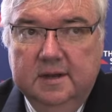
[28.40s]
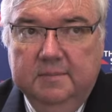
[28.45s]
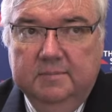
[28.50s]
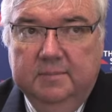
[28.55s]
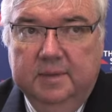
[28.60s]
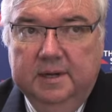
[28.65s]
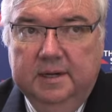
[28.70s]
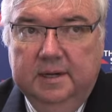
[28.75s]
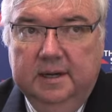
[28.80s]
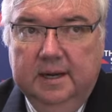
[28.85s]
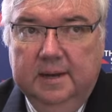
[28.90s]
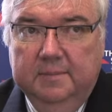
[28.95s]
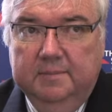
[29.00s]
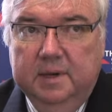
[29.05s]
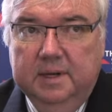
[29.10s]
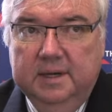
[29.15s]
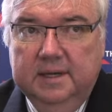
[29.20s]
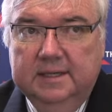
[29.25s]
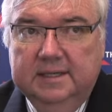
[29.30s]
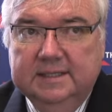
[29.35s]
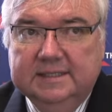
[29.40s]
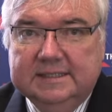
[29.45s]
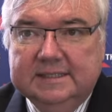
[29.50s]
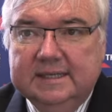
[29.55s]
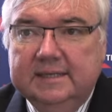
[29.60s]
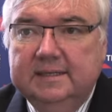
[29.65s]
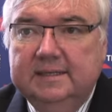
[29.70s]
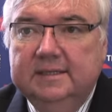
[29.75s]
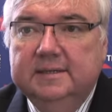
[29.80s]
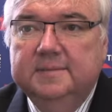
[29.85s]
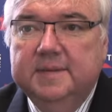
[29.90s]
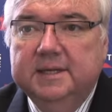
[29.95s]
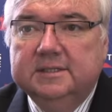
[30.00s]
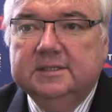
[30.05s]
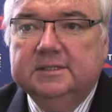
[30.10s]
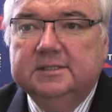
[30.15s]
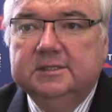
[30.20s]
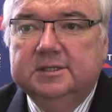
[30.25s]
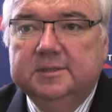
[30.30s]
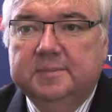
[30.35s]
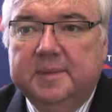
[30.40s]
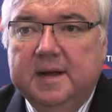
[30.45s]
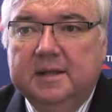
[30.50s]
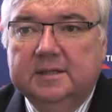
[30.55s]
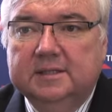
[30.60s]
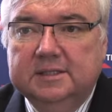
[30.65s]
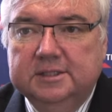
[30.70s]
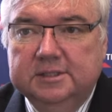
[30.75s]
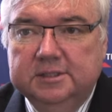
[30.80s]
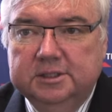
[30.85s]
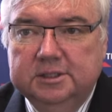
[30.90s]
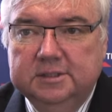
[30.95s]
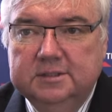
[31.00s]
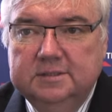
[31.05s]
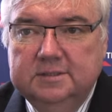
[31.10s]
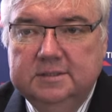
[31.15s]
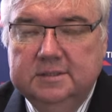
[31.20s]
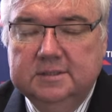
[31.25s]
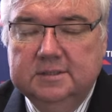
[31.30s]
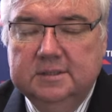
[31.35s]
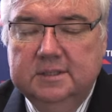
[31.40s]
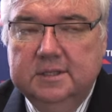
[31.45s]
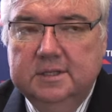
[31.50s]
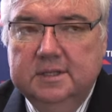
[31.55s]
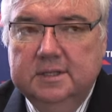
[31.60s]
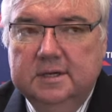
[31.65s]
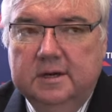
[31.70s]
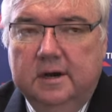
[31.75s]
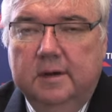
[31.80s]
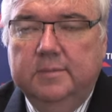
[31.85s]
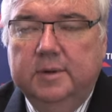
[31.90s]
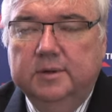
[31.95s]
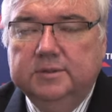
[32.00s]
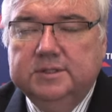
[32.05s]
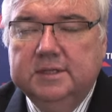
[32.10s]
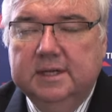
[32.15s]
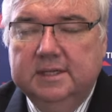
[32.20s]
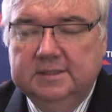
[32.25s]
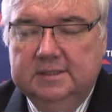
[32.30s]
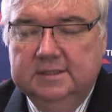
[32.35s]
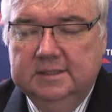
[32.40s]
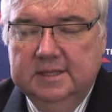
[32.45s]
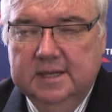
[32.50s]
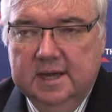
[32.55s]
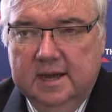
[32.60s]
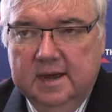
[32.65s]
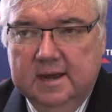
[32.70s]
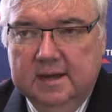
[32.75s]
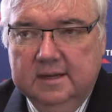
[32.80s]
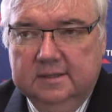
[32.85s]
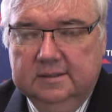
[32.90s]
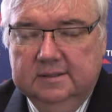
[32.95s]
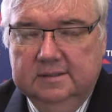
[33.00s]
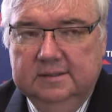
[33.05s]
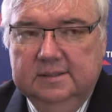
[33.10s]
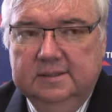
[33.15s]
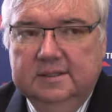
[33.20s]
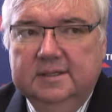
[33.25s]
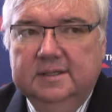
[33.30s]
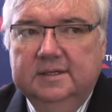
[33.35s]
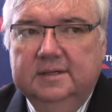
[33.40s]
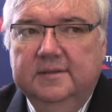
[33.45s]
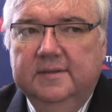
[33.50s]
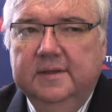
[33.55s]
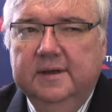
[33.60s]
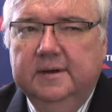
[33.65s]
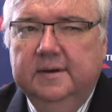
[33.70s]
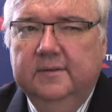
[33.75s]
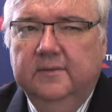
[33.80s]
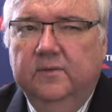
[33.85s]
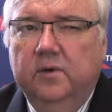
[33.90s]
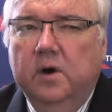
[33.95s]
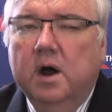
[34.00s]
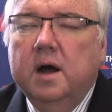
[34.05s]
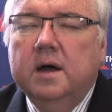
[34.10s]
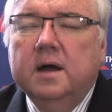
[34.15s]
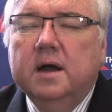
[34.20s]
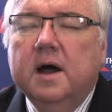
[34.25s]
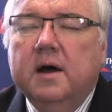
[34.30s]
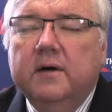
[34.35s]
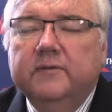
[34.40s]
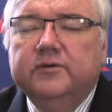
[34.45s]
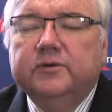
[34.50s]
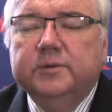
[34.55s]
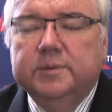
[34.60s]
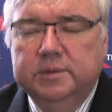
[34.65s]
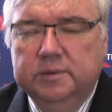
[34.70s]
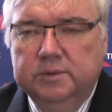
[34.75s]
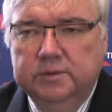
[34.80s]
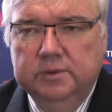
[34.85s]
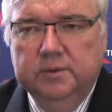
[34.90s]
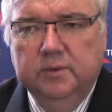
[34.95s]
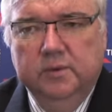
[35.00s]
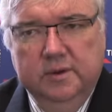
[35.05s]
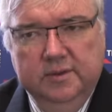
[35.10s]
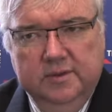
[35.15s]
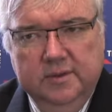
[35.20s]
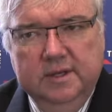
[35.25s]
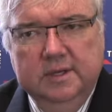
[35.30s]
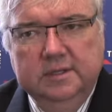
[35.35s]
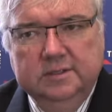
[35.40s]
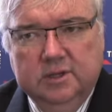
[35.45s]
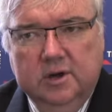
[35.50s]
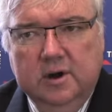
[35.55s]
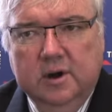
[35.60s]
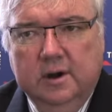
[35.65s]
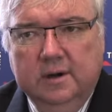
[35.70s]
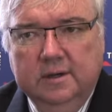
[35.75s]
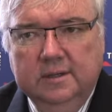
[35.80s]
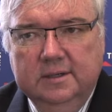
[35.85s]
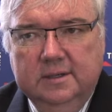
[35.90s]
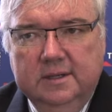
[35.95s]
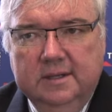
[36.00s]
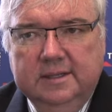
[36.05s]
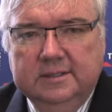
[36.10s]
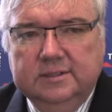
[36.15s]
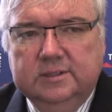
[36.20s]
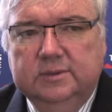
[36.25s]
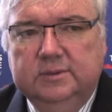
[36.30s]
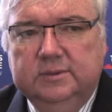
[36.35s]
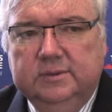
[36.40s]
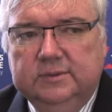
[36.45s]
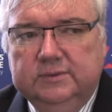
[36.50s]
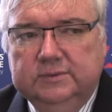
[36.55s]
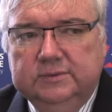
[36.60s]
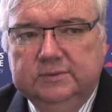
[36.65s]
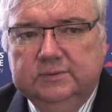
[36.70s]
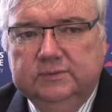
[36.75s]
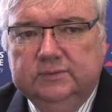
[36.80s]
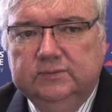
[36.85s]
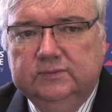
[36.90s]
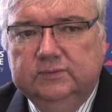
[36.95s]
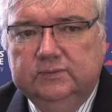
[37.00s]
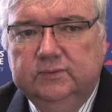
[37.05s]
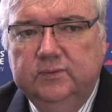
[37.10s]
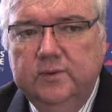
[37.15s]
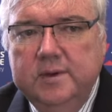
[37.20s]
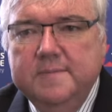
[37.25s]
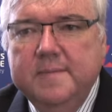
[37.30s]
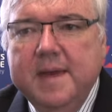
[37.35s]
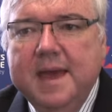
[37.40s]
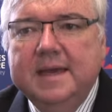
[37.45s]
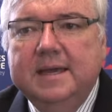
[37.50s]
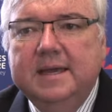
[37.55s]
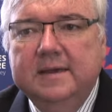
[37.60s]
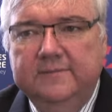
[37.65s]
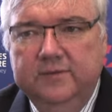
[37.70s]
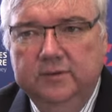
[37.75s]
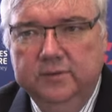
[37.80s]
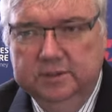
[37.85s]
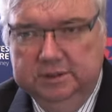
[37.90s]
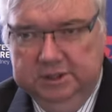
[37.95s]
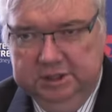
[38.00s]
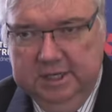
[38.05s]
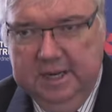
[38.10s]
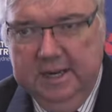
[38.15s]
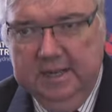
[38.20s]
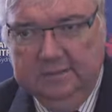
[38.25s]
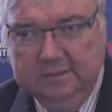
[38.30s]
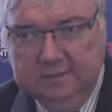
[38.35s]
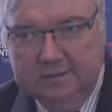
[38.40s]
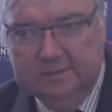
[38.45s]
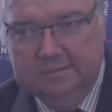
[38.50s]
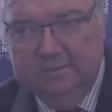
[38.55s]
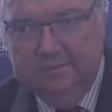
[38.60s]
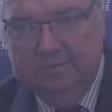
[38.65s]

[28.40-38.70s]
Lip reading: but it is sending a message to politicians on both sides of the aisle that we're uncomfortable with where things are. So we may give you a chance.